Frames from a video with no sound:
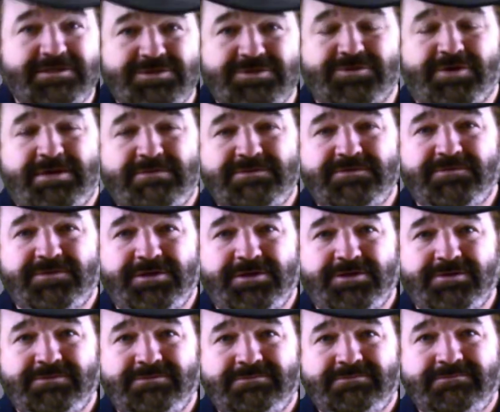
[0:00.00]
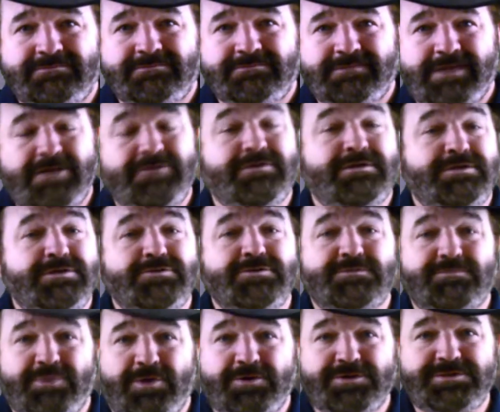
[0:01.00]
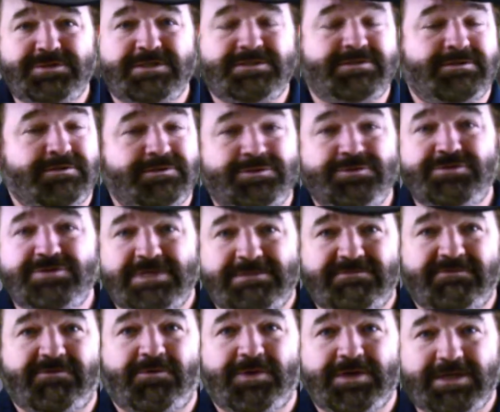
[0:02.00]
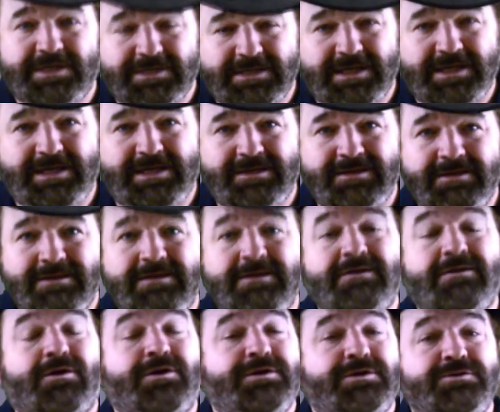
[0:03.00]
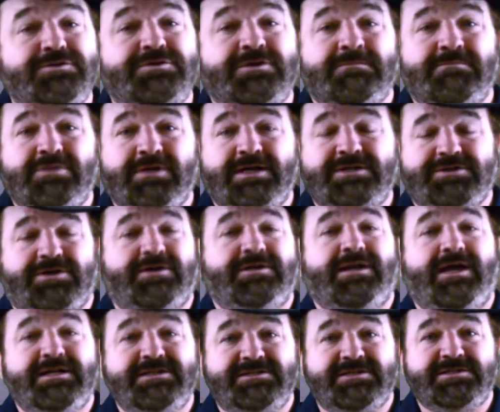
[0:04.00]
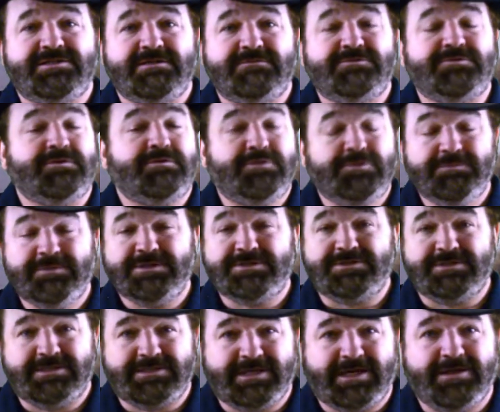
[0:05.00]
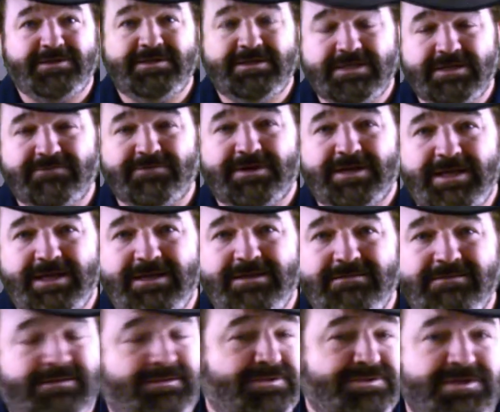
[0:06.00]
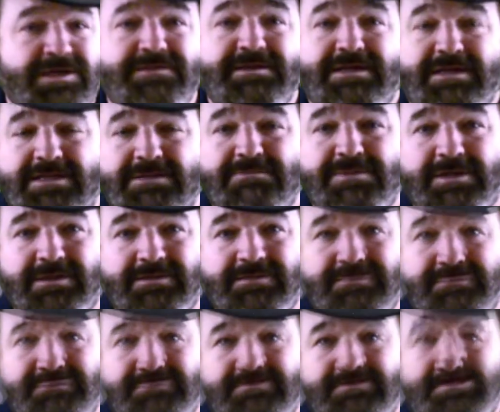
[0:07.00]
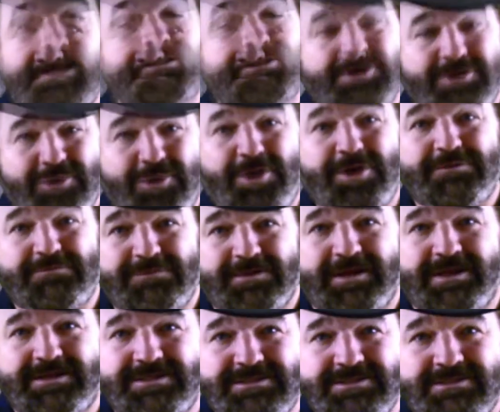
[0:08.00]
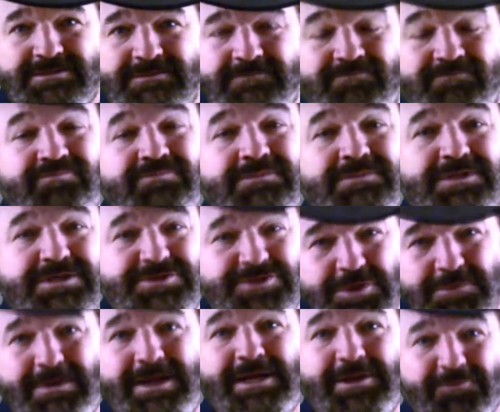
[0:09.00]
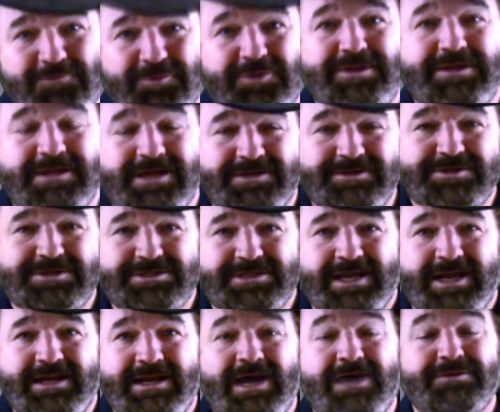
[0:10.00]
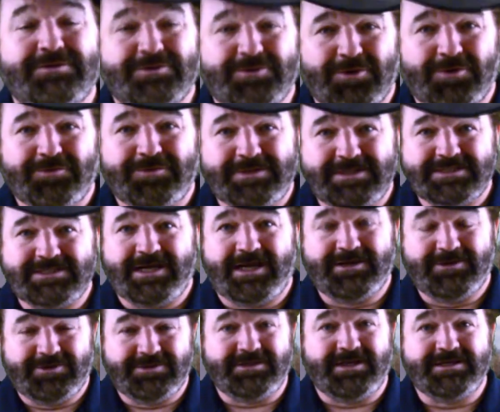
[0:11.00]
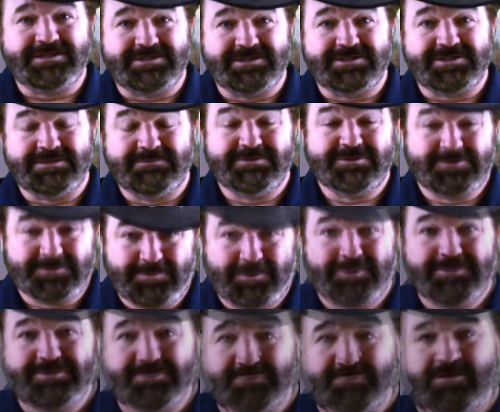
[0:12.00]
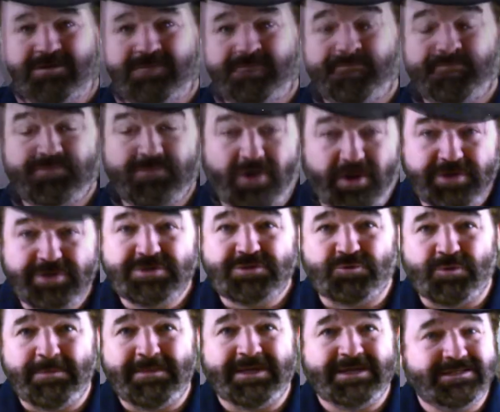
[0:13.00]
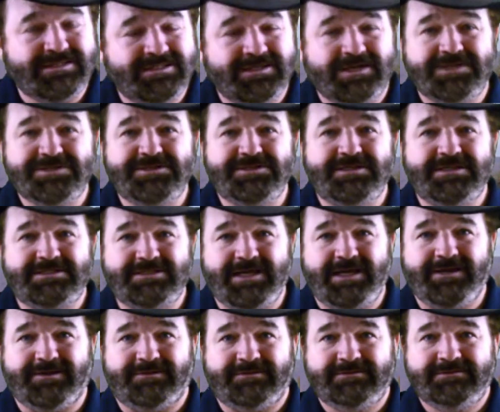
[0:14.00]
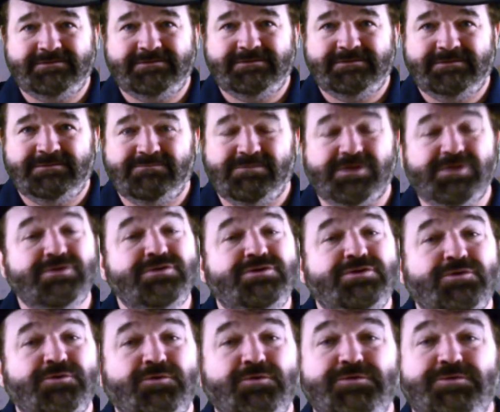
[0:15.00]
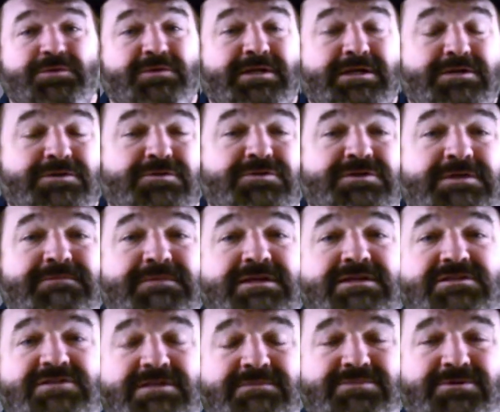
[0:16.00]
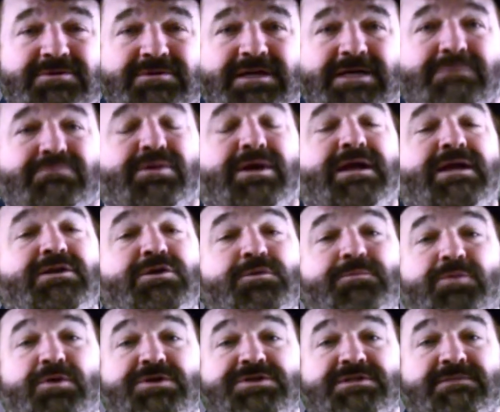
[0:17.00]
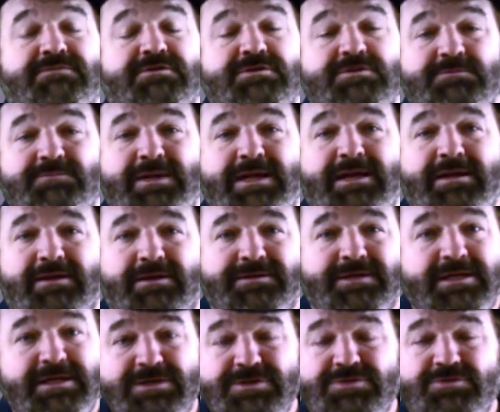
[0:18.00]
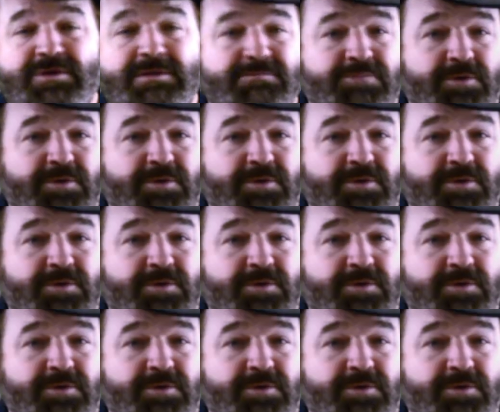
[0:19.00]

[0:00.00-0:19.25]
extremes for you? Either you use Post-its that are too simple for what you need, or you use complex online systems with too much detail you never need, and there's nothing in the middle? At the heart of things, does nobody really understand how the currently designed online system is supposed to work? Are you swimming in tons of detail, but your tools won't let you do something simple like bring a new person up to speed on the history and